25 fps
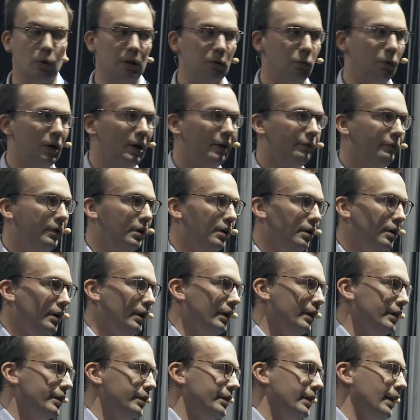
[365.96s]
So what we have
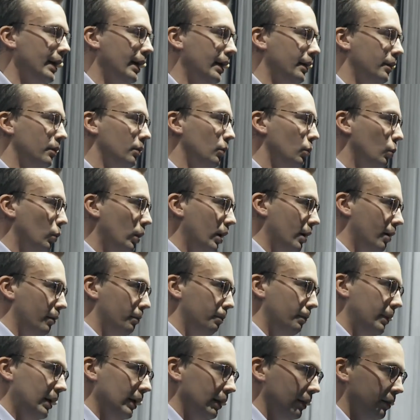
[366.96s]
done is that
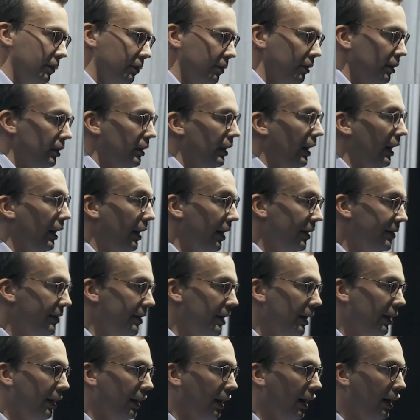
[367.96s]
we have built an
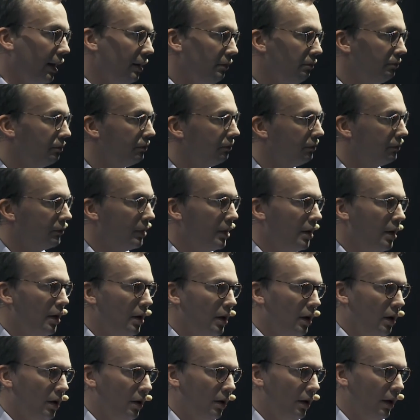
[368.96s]
SDK.
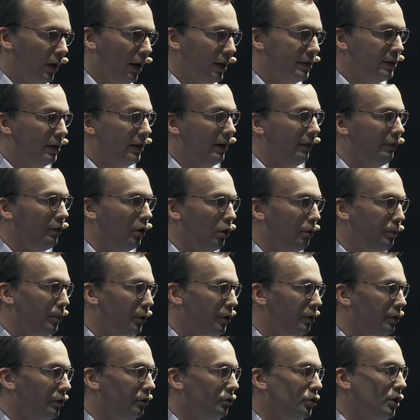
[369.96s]
As a
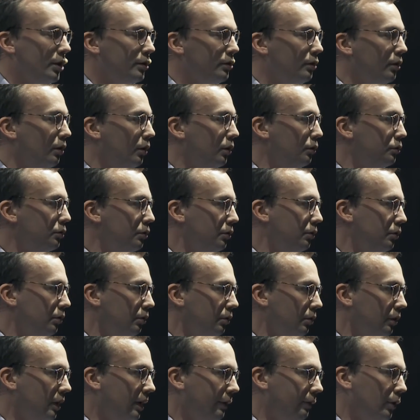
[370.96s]
developer, you just go
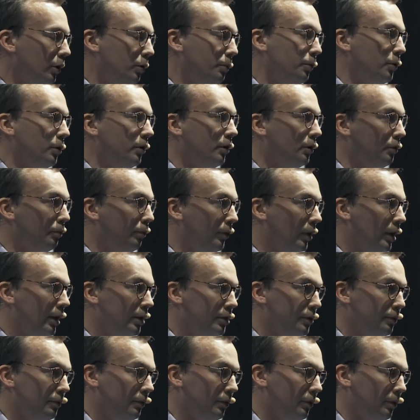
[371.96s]
to
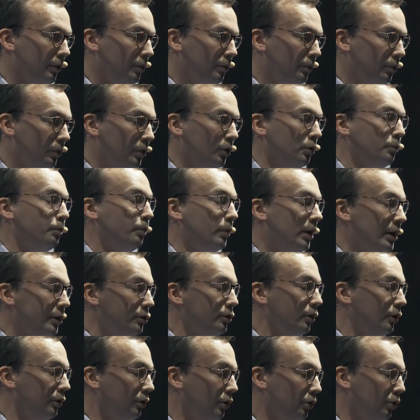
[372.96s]

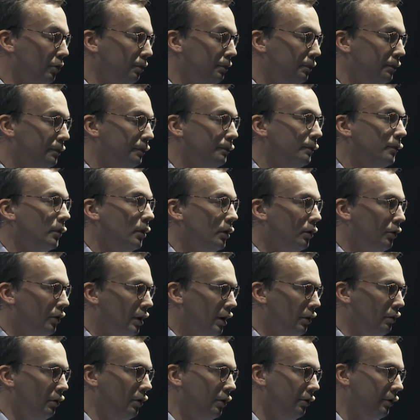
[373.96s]
developer.blaast.com
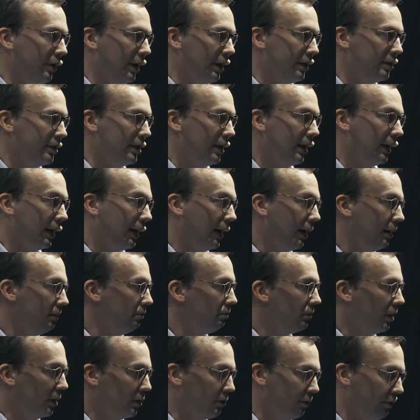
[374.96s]
you download the
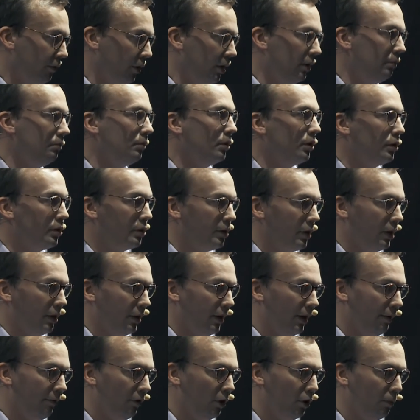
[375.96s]
SDK, it's free,
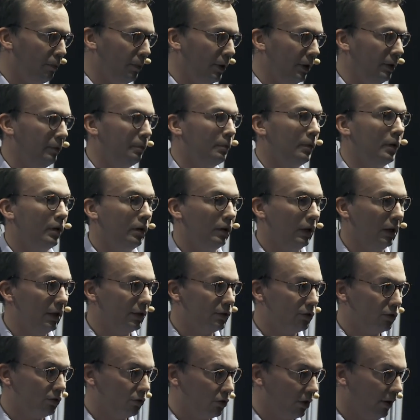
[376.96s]
start developing,
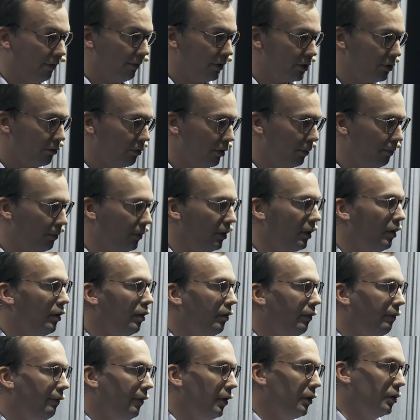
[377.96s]
it's JavaScript,
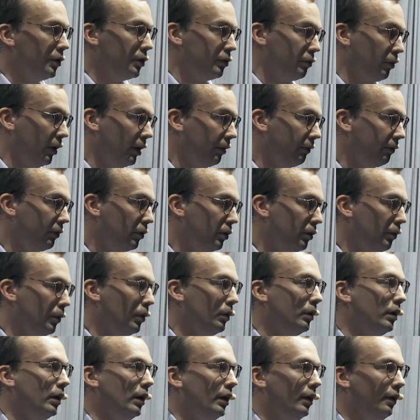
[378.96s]
very
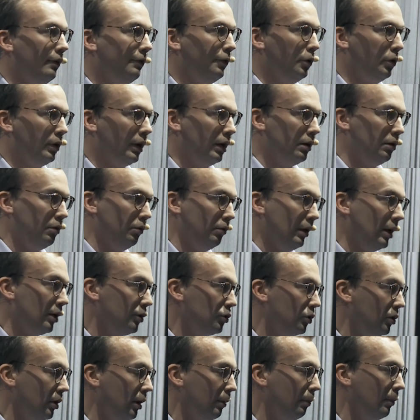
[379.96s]
straightforward. If you can
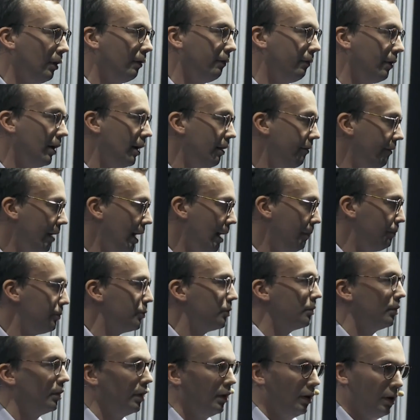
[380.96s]
do HTML5
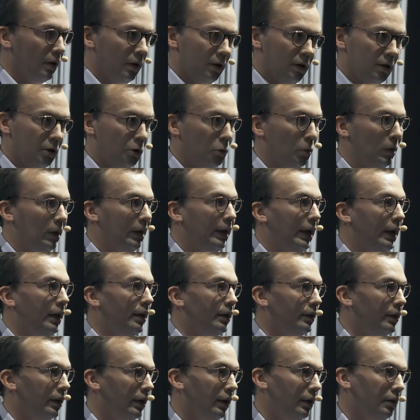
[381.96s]
apps, you will
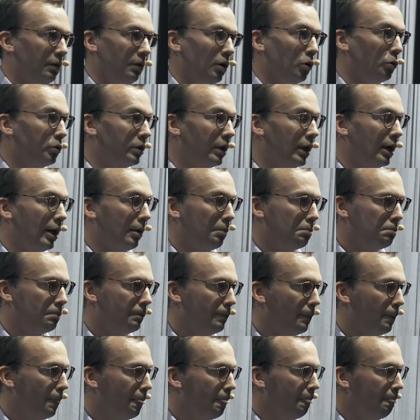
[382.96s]
get it in no
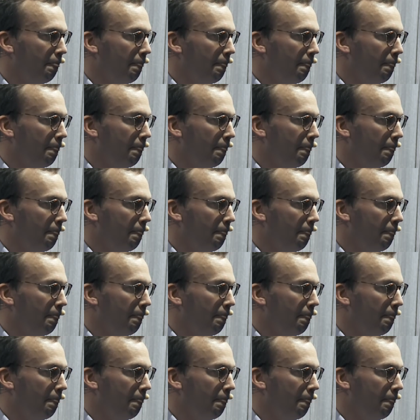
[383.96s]
time.